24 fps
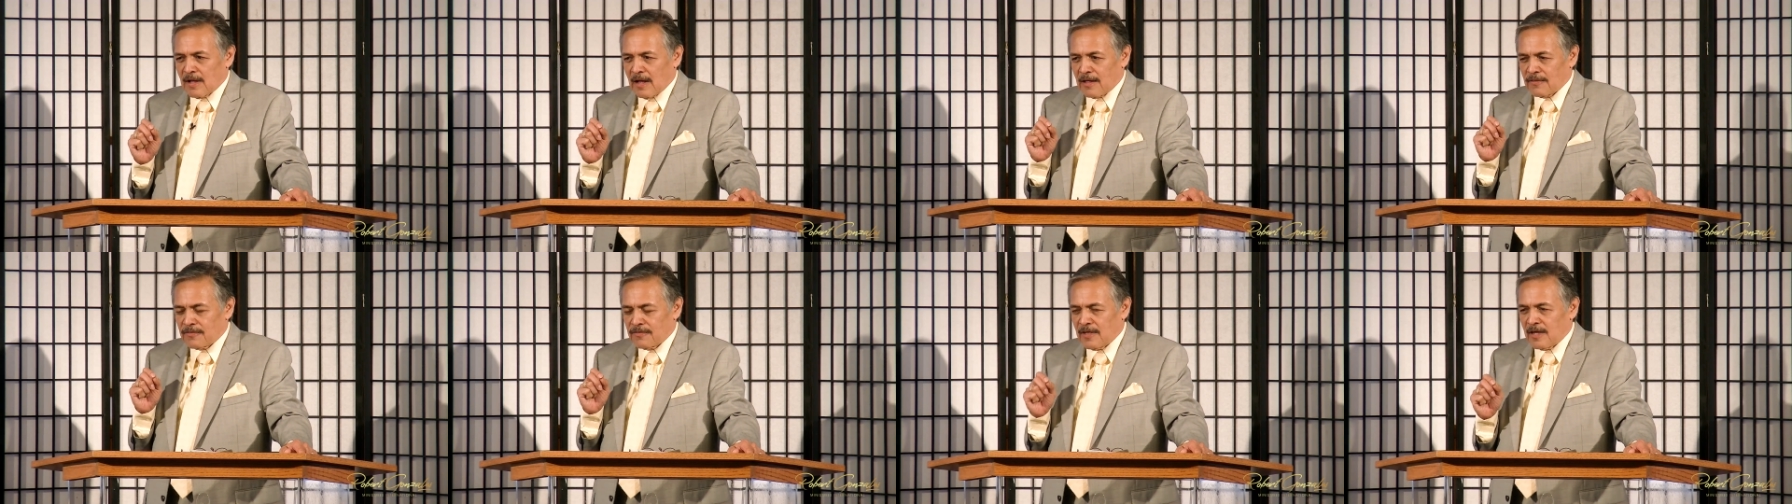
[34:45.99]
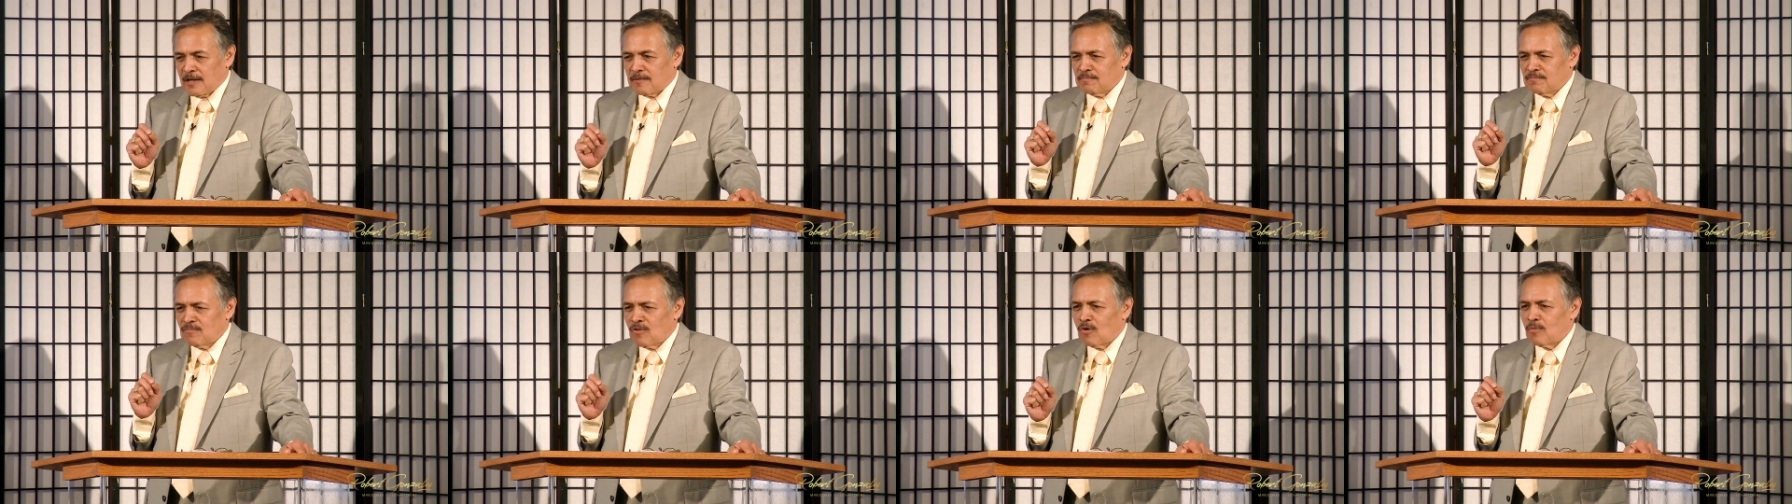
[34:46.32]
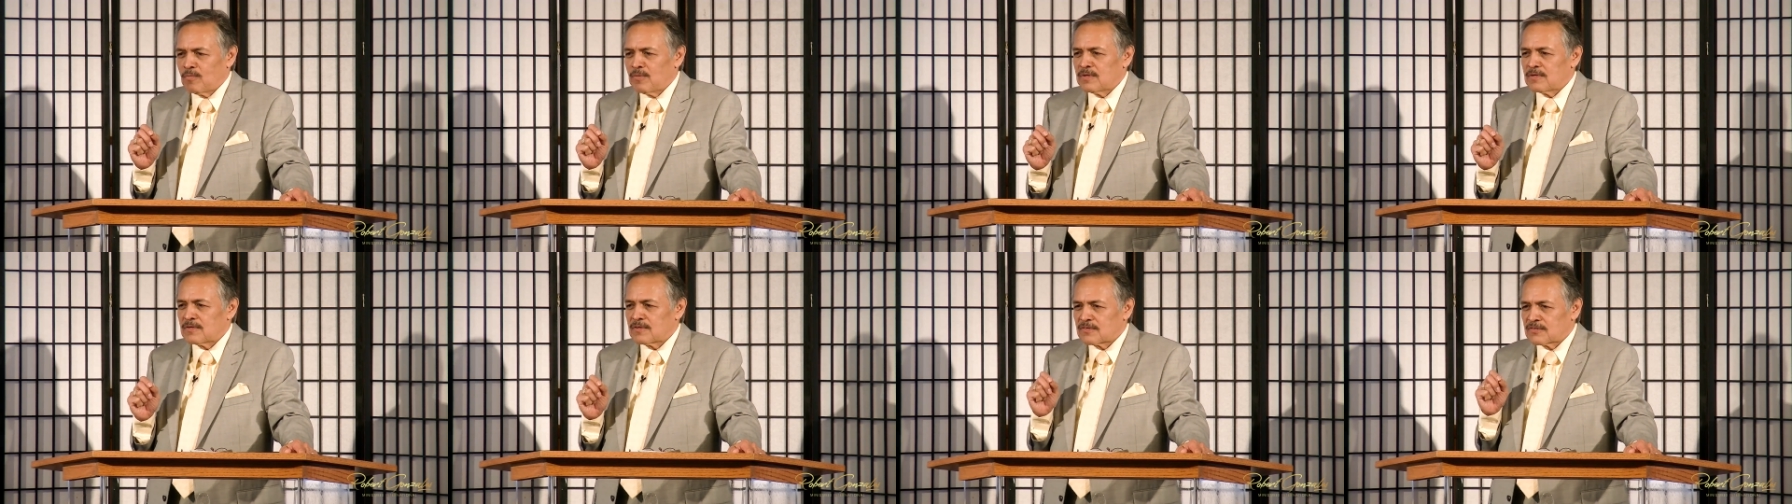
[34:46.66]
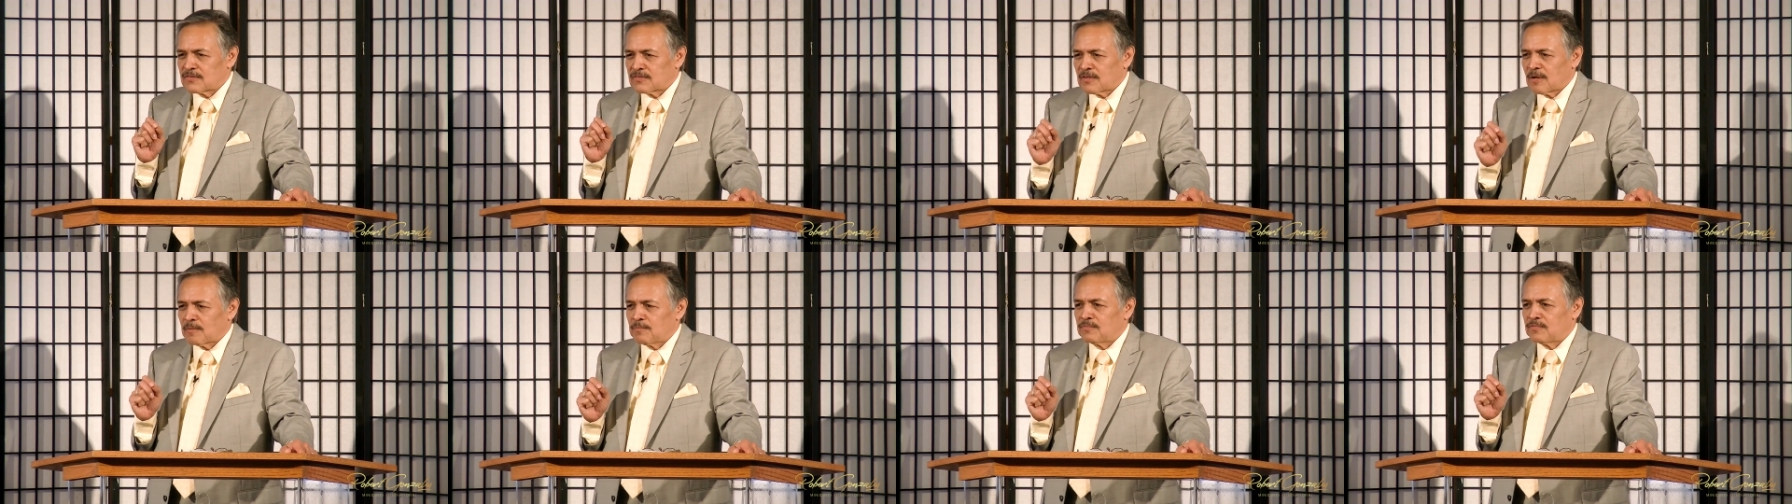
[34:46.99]
at that moment,
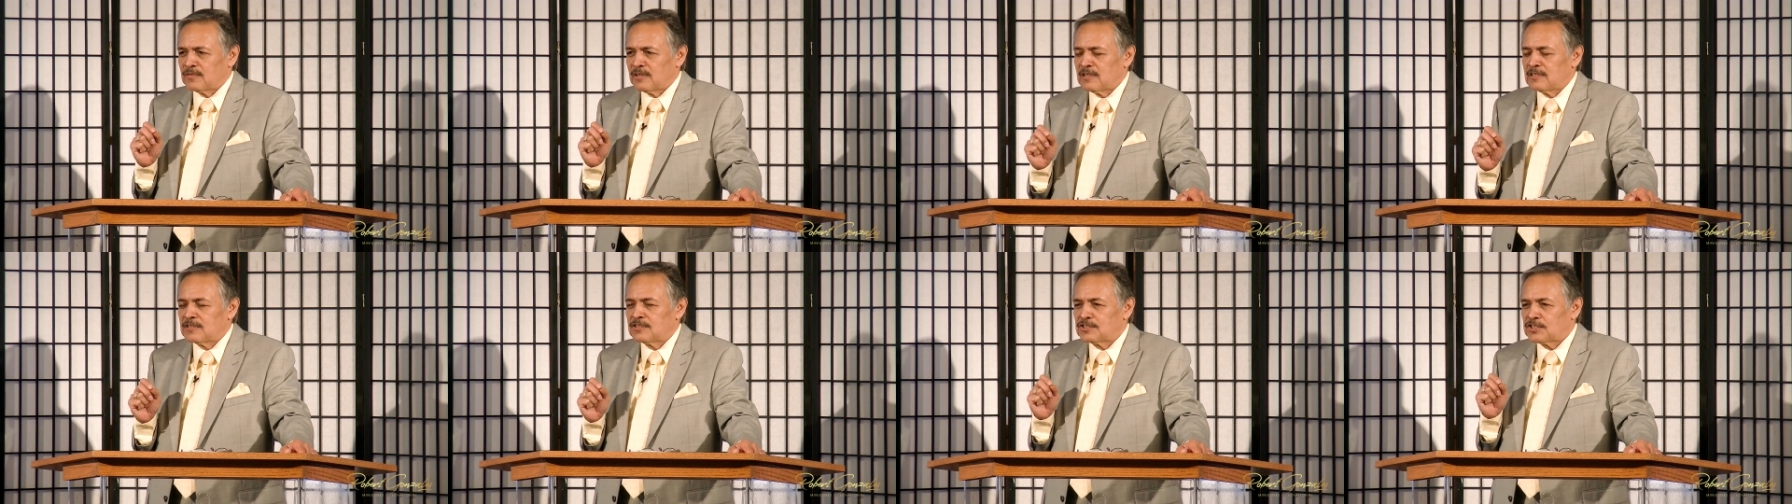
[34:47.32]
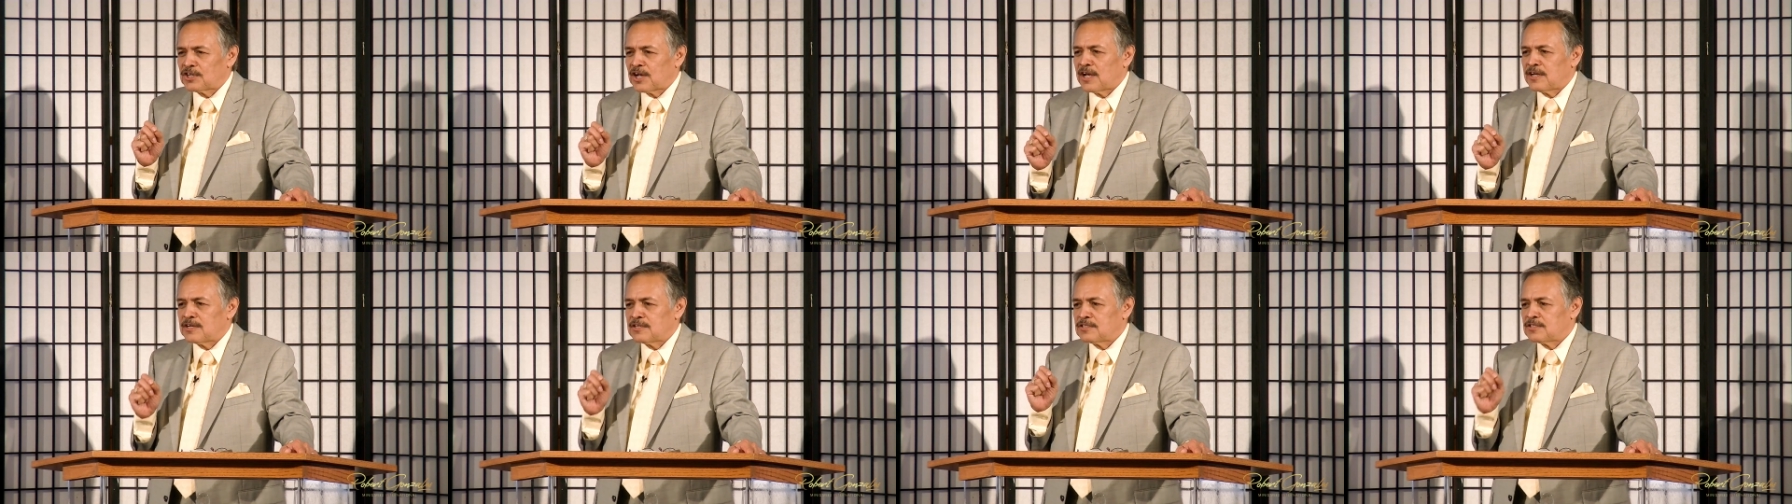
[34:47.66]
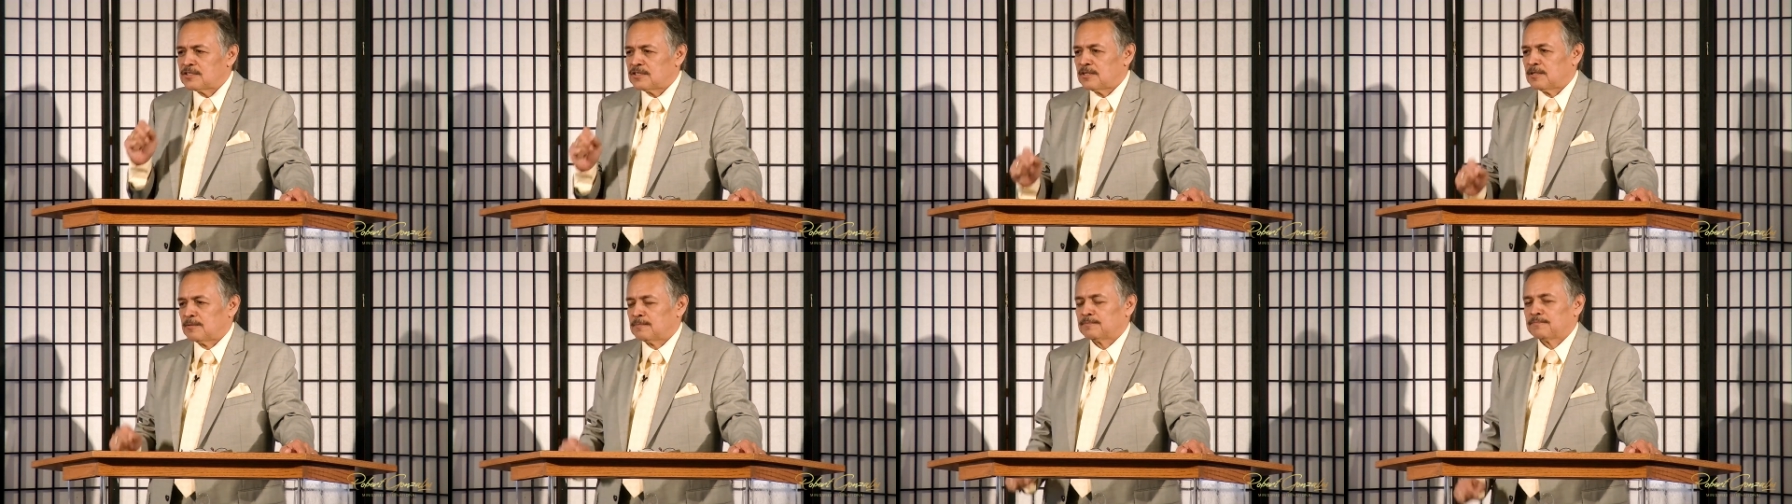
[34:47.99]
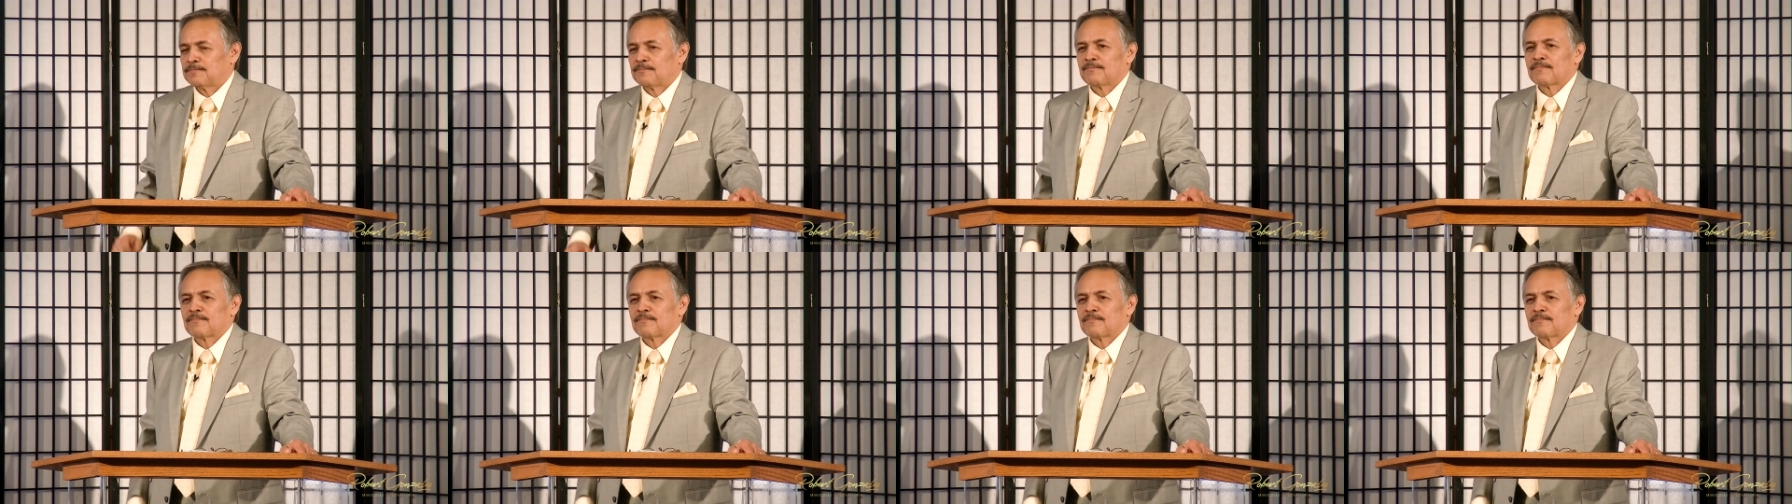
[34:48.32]
something changed him.